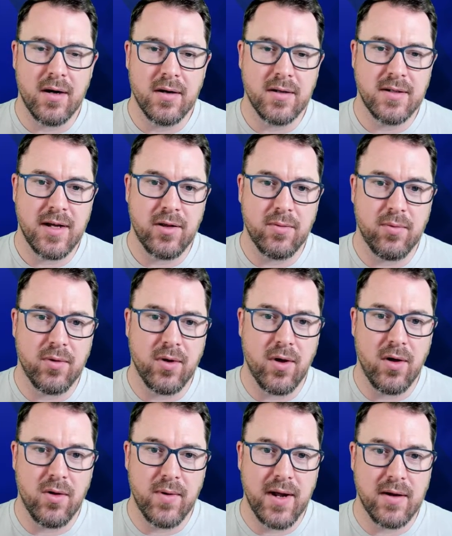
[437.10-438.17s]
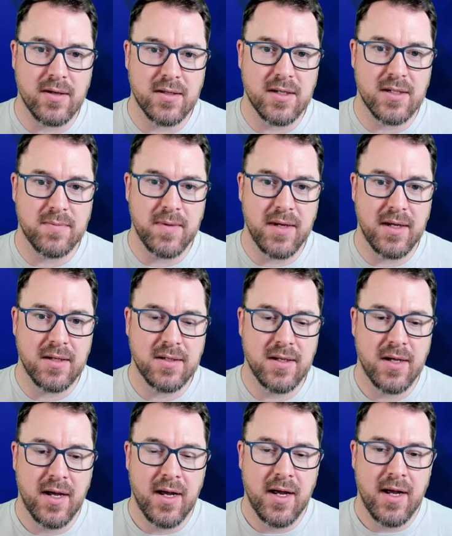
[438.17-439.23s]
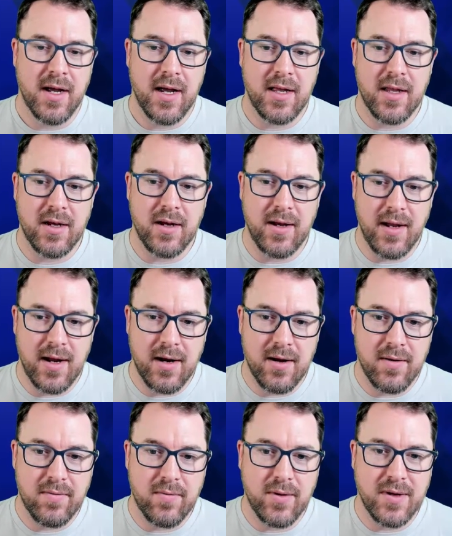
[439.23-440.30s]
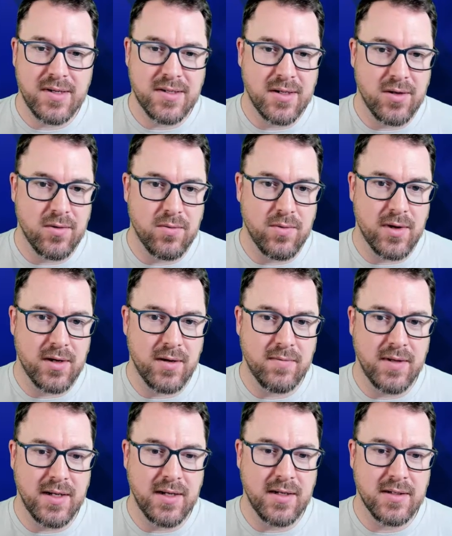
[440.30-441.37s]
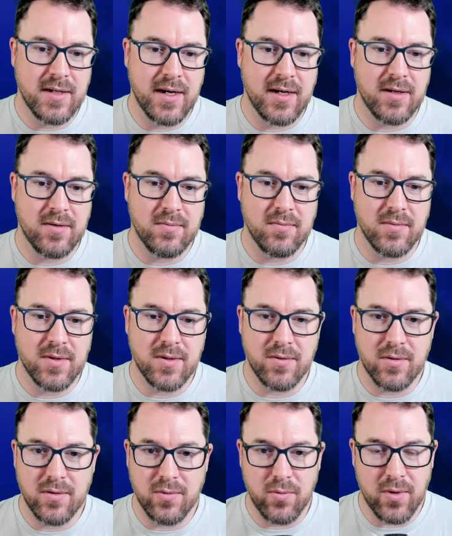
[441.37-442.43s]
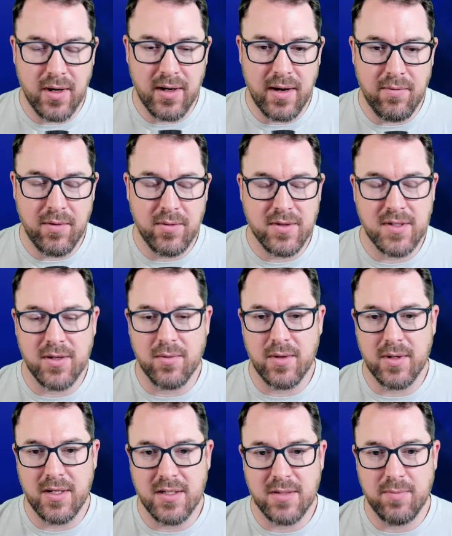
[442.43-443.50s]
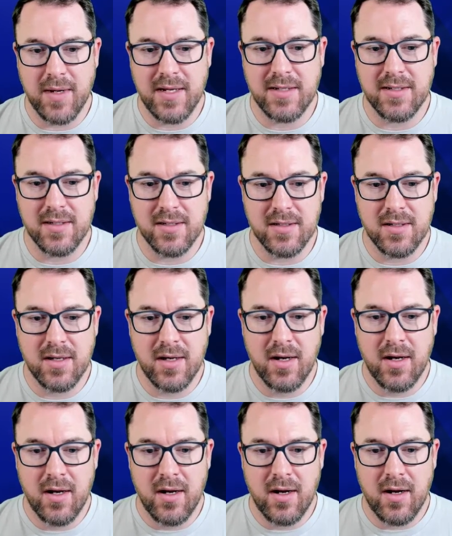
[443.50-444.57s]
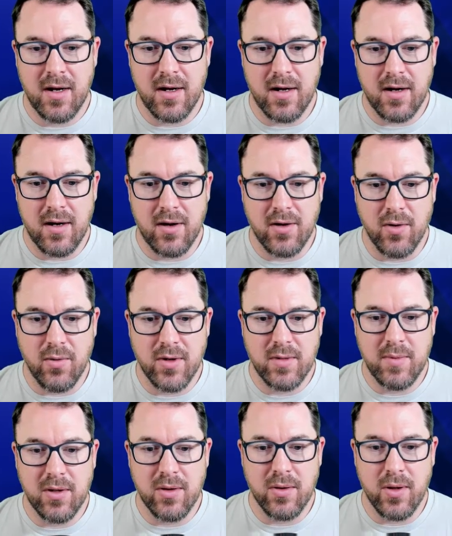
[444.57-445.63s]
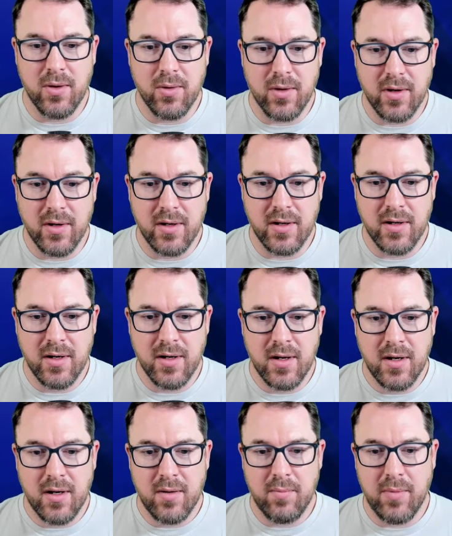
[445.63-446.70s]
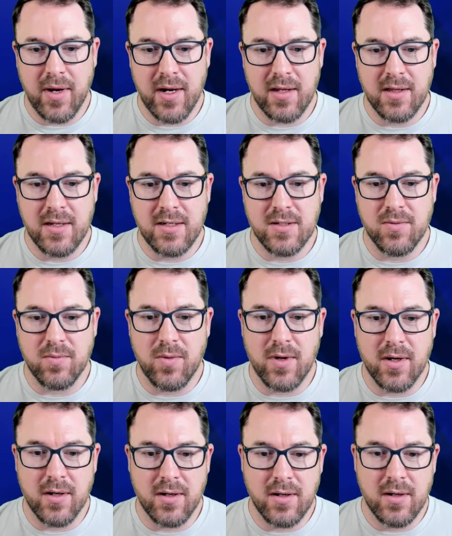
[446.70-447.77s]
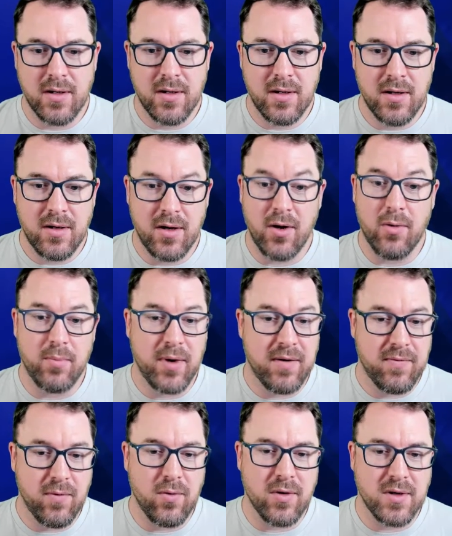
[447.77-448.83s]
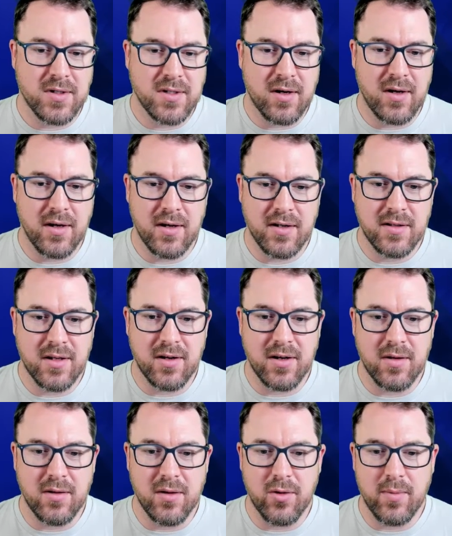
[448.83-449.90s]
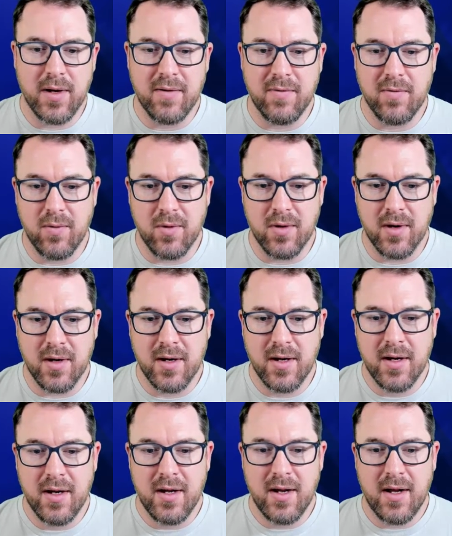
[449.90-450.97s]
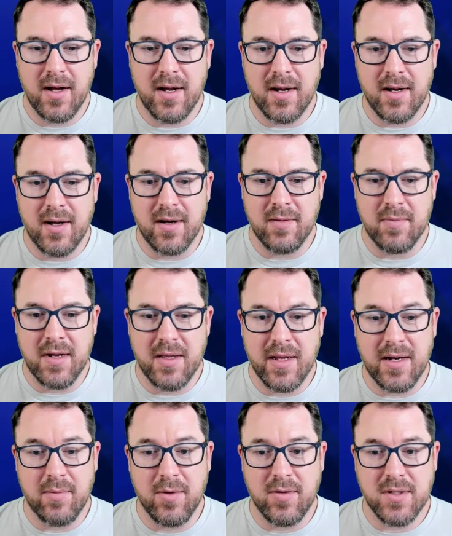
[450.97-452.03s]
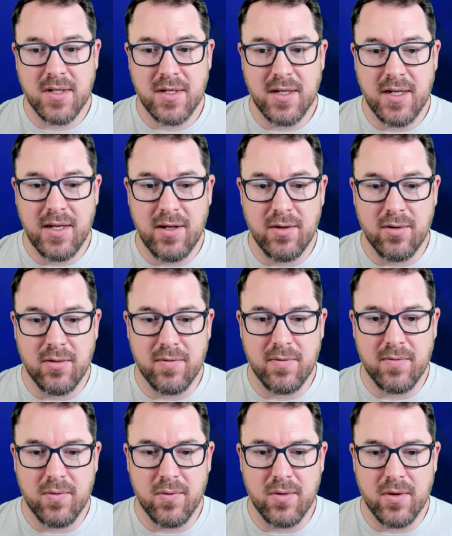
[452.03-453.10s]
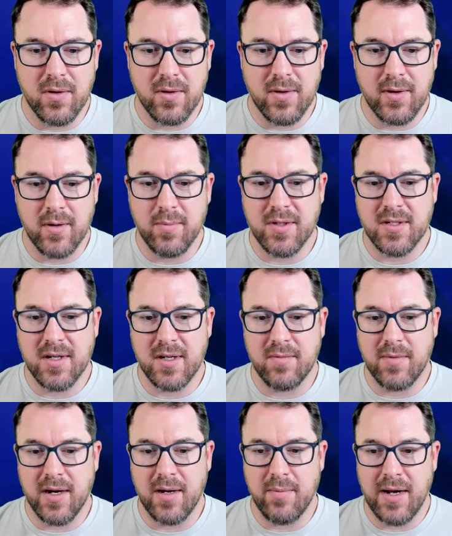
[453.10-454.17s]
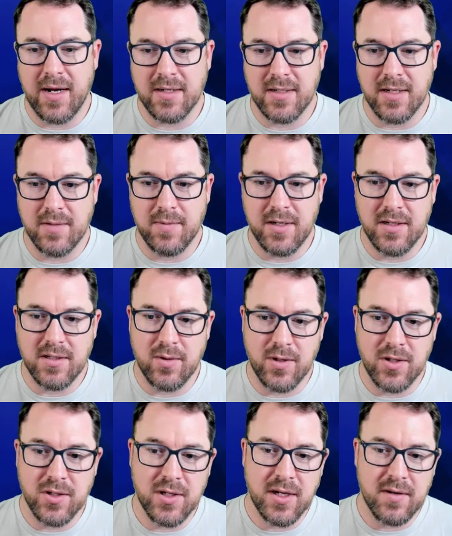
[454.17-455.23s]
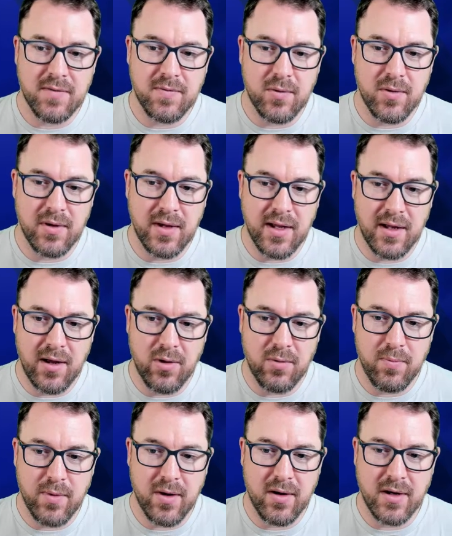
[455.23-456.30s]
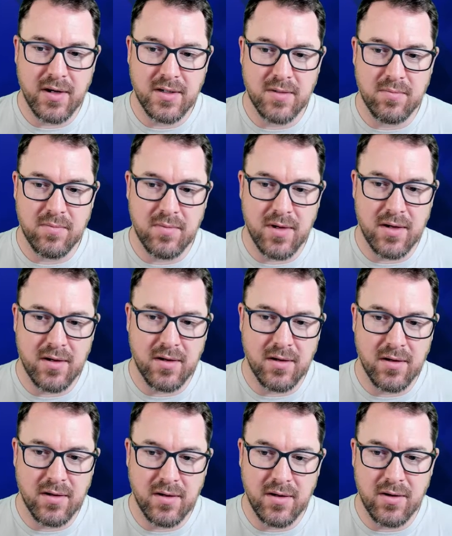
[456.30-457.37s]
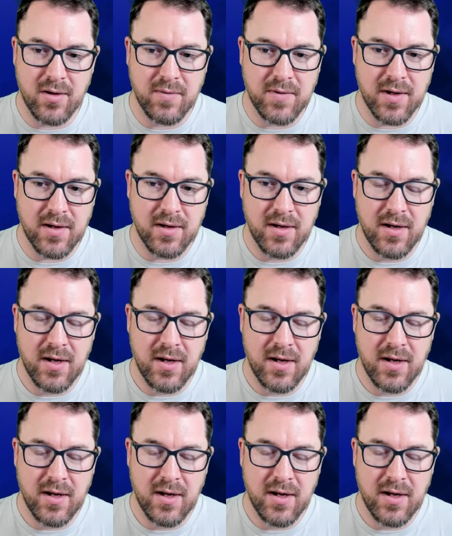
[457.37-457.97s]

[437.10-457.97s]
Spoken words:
teleport all the way out to this space, and then every single one of these items, or every single one of these spaces are going to be lowered by at least 1. No, by 4, sorry. They're going to lower by 4. And then I'm also going to heal for 30% of my max HP. So I should get a full health bar because I've got